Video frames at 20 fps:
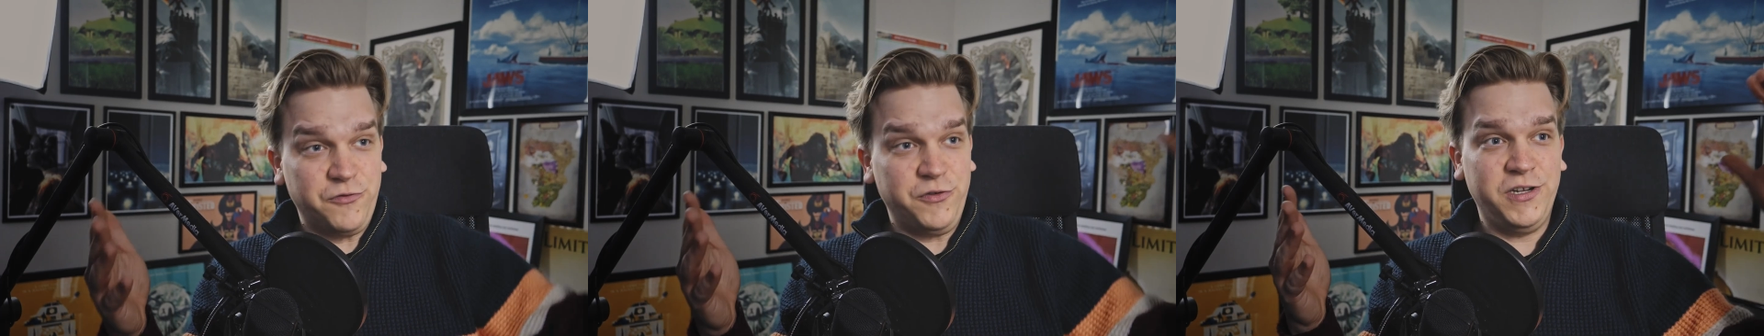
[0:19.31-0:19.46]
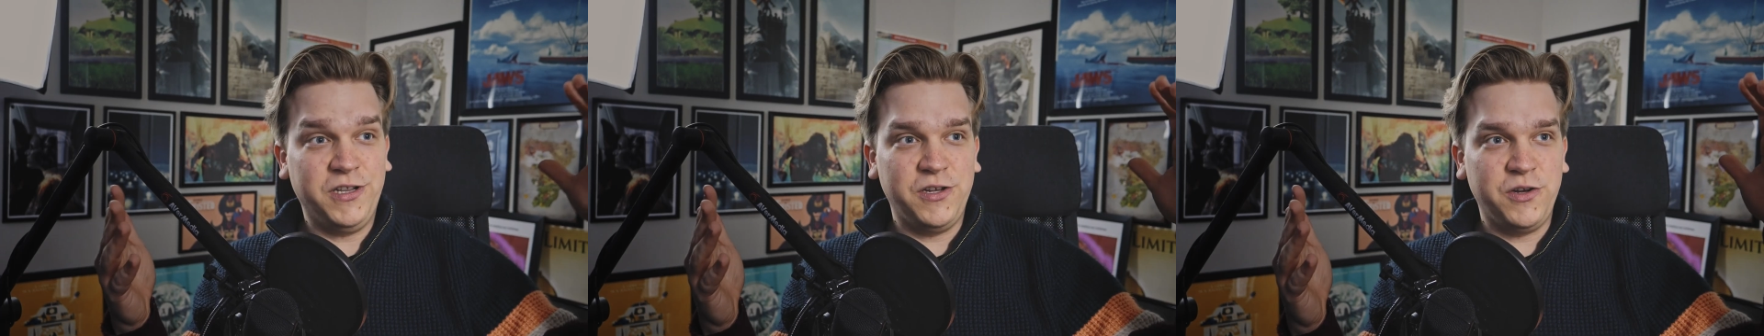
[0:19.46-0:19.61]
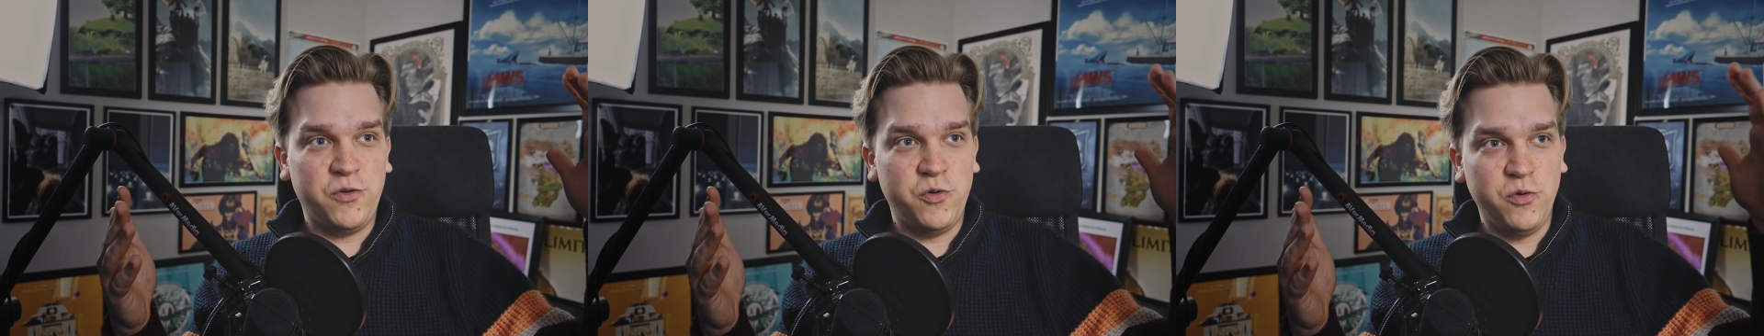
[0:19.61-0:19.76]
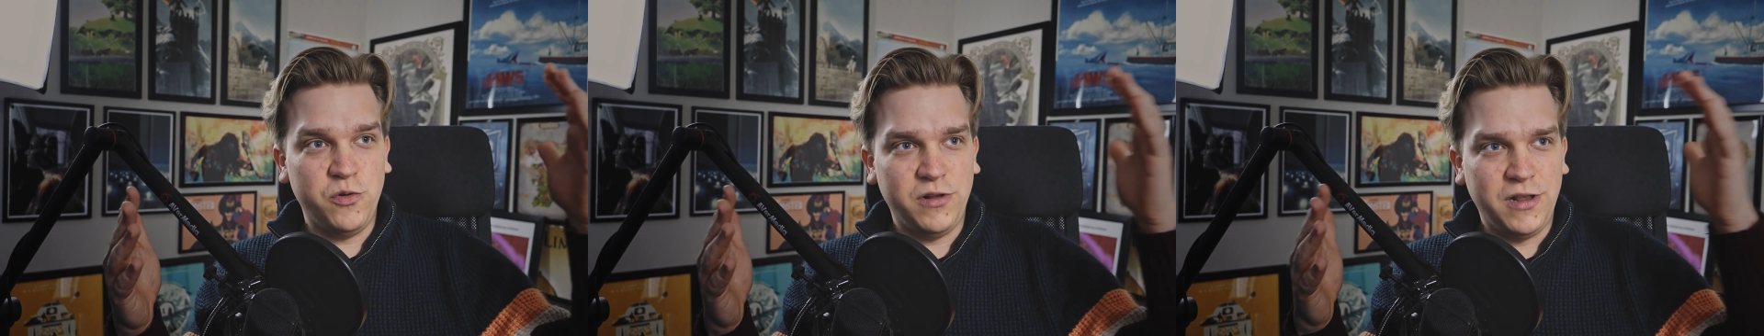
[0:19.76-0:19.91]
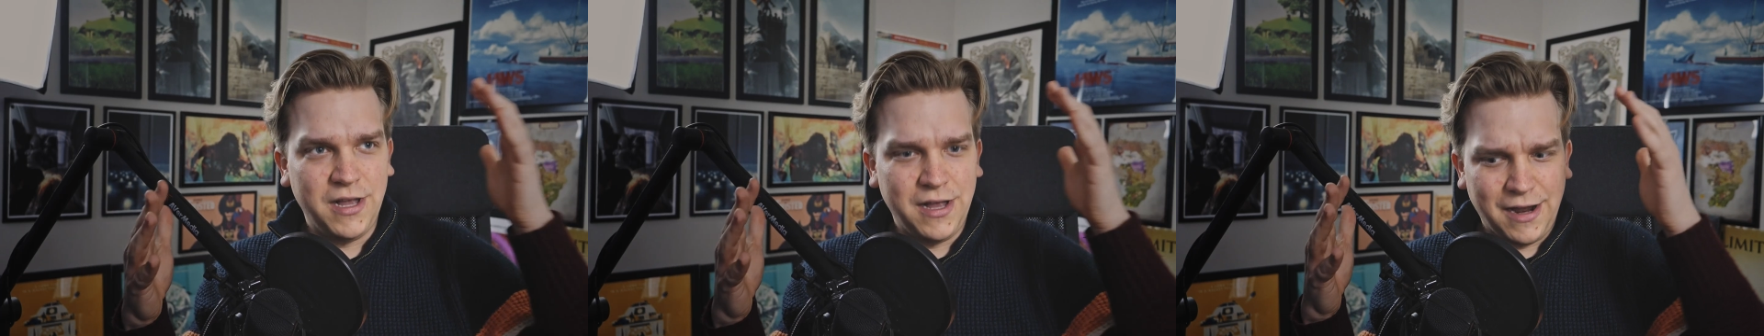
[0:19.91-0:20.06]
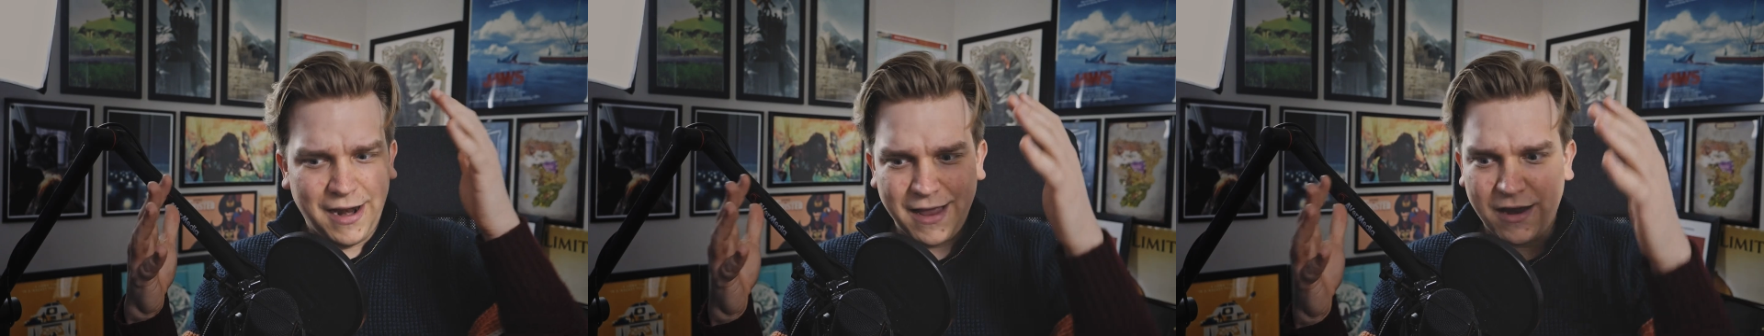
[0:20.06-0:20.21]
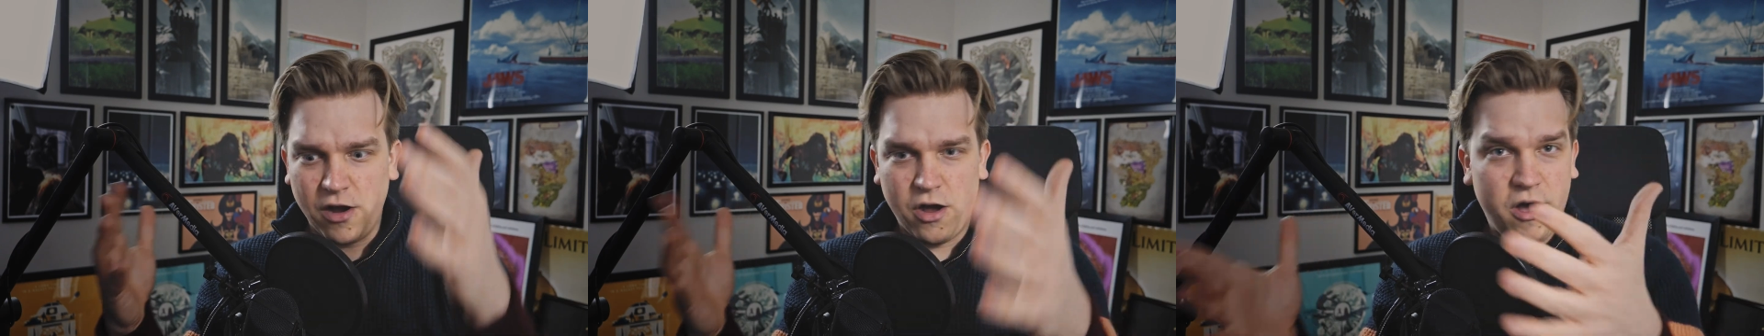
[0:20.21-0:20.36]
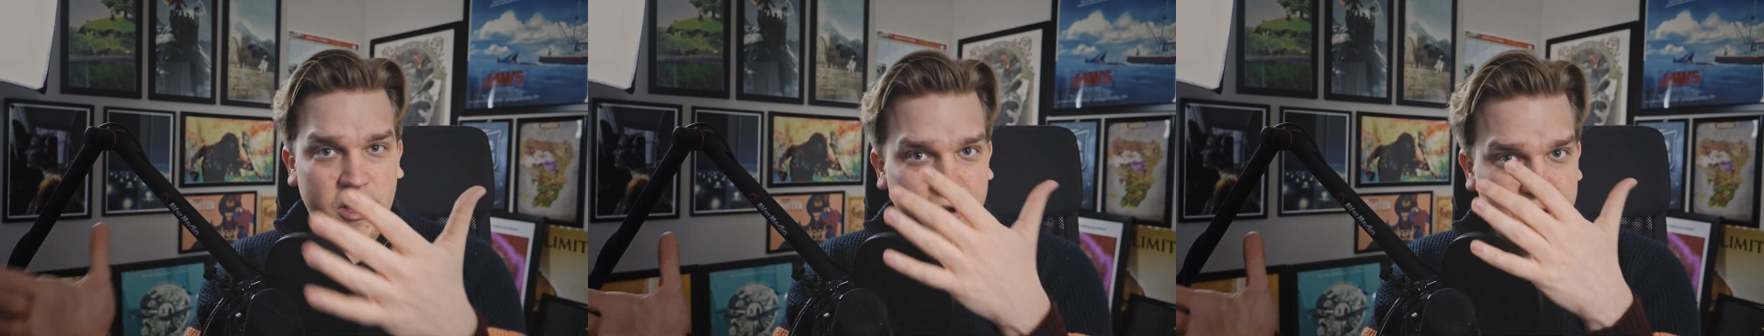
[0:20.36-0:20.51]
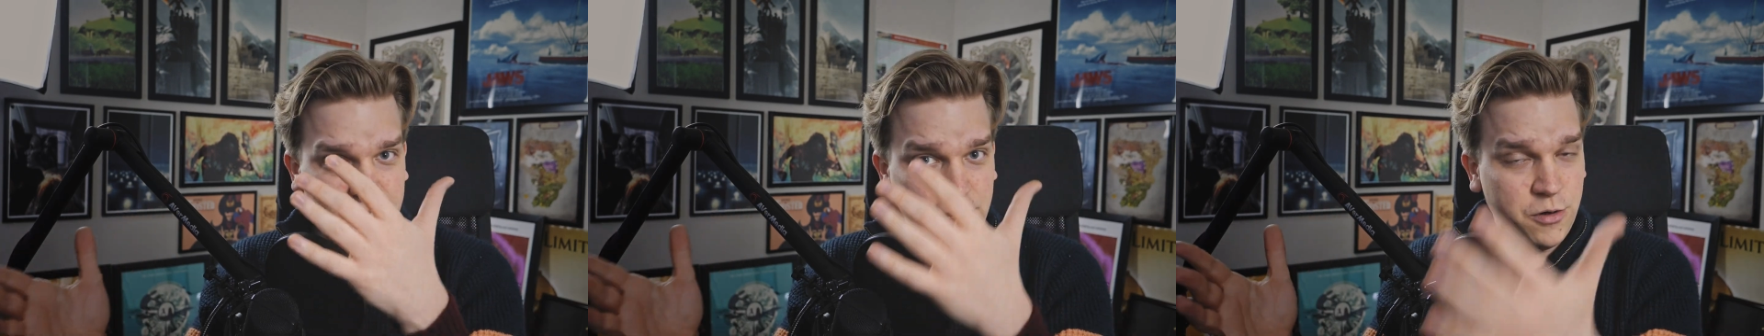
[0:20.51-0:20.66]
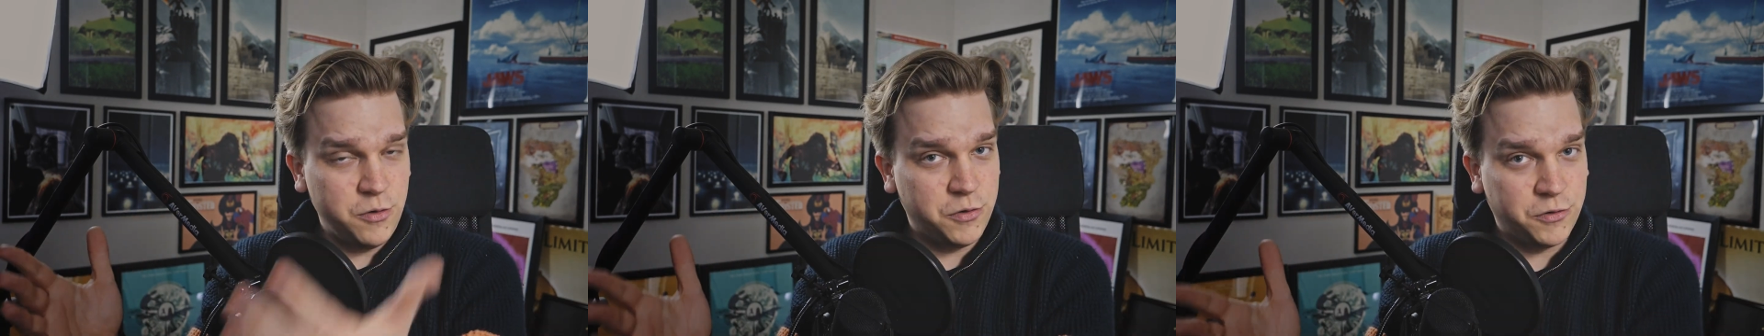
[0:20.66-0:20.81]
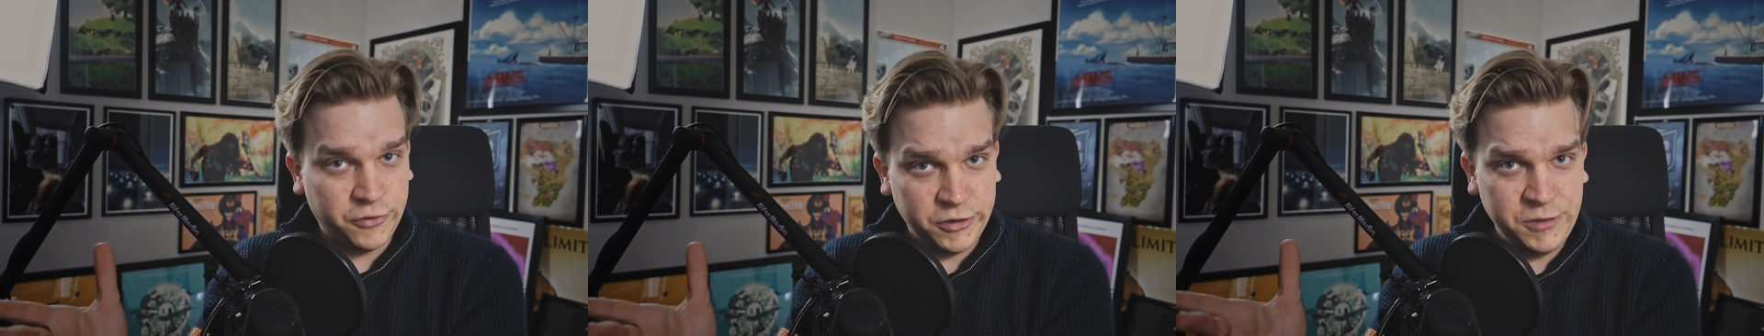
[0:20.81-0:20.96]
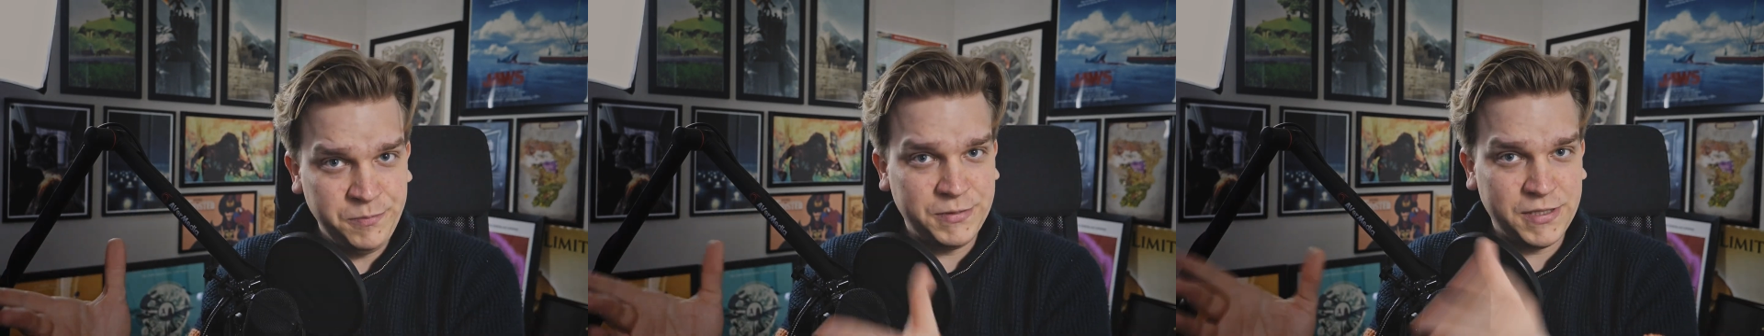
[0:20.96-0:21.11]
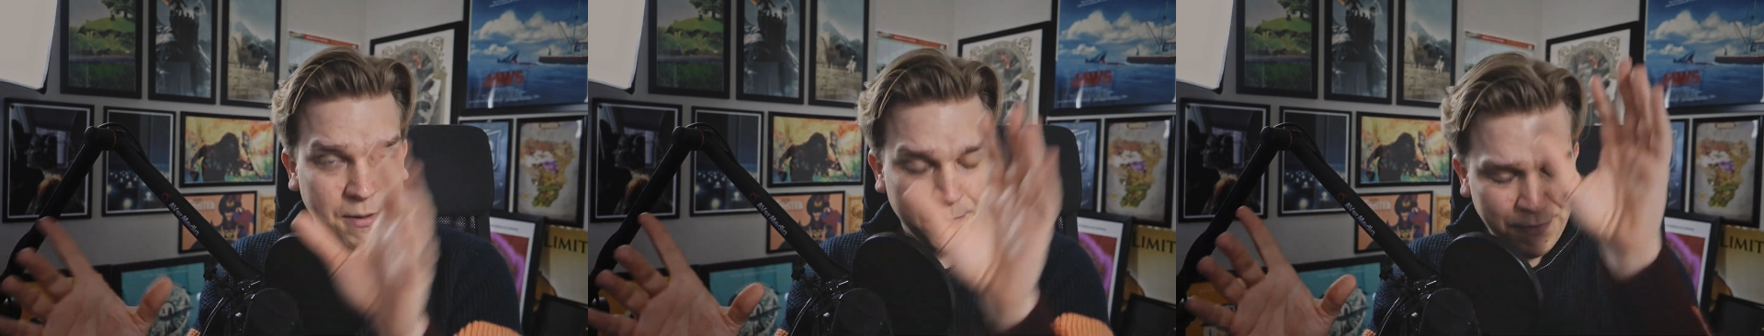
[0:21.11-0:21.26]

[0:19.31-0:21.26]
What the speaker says: Really cool, like, audio groups.